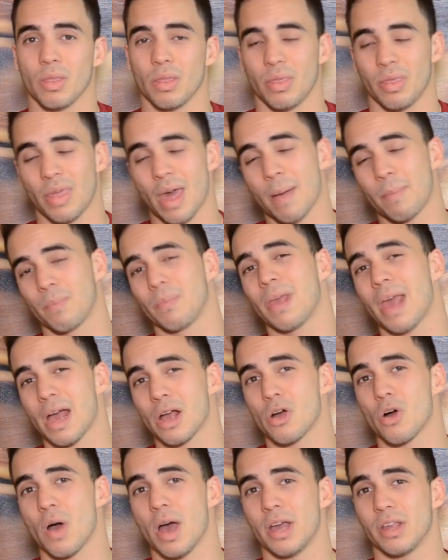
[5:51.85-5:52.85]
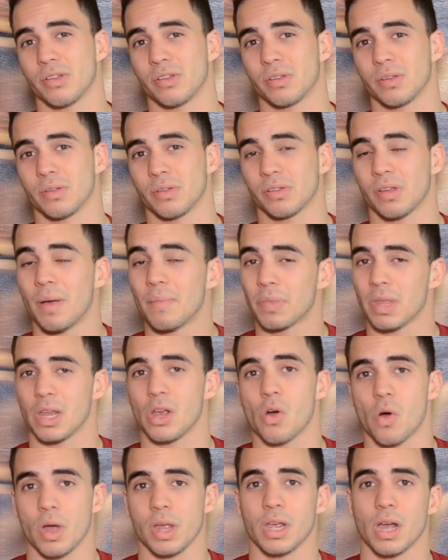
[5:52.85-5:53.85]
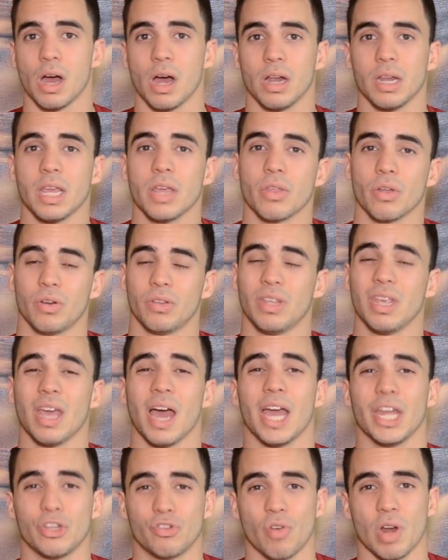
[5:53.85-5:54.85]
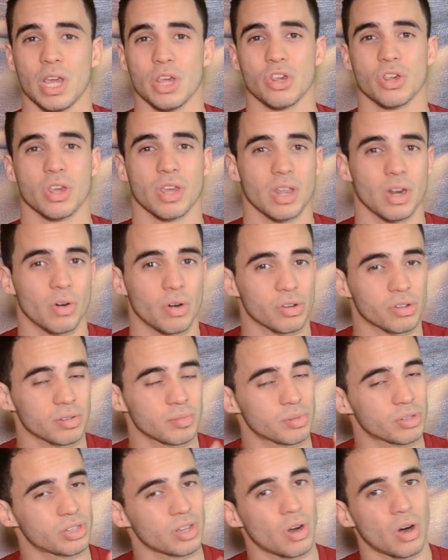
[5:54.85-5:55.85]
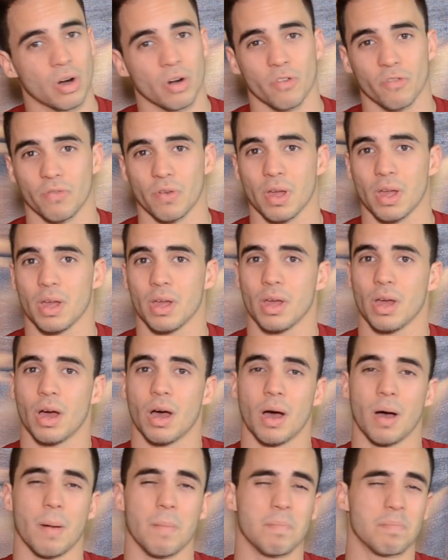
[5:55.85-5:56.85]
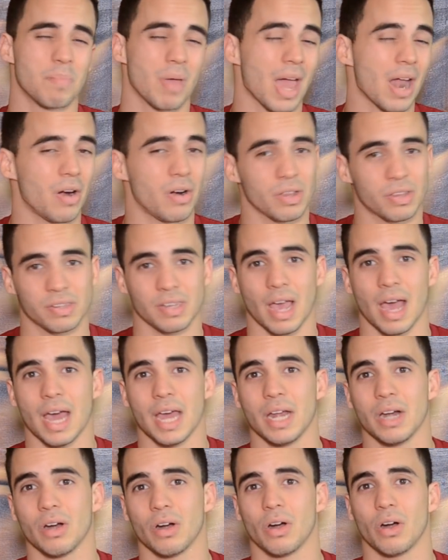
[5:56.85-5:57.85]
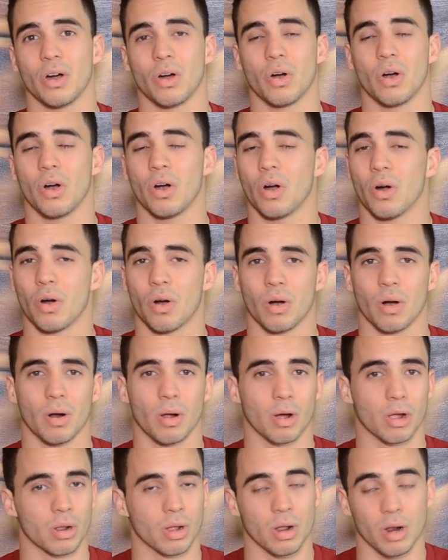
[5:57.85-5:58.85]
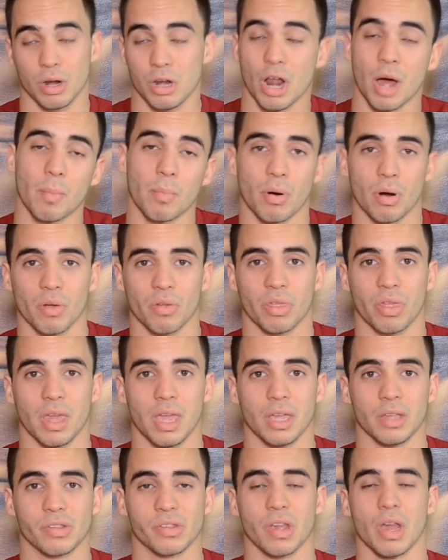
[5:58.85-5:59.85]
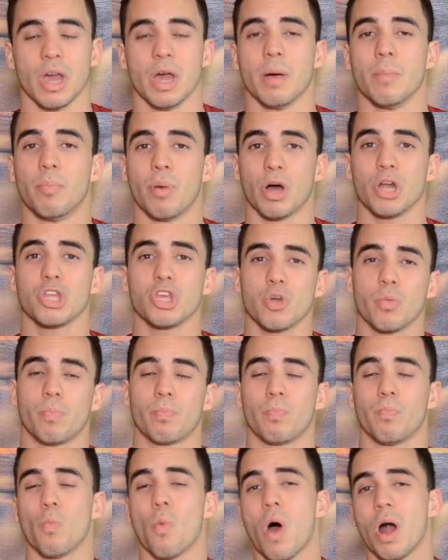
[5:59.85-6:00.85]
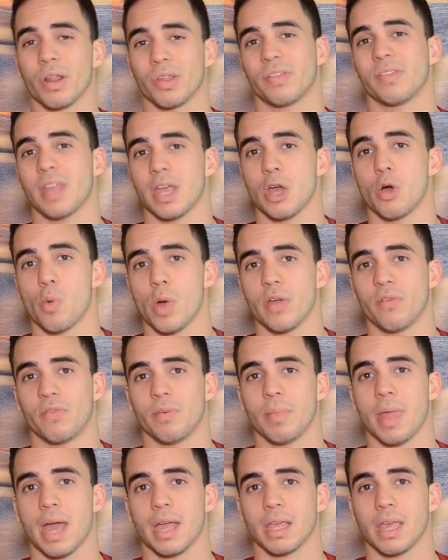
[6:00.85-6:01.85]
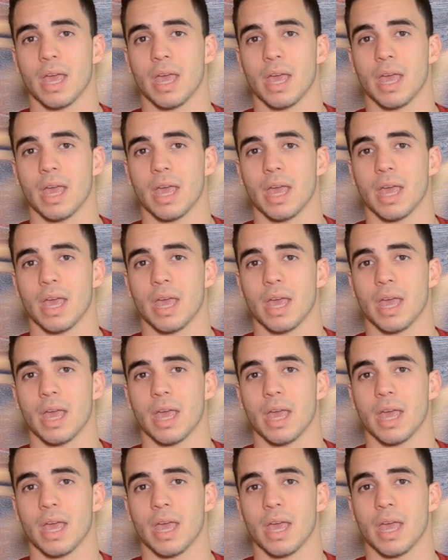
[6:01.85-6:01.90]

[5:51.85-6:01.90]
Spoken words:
that gecko has something going on, either dehydration or some sort of parasite or a number of things, but you want to stay away from that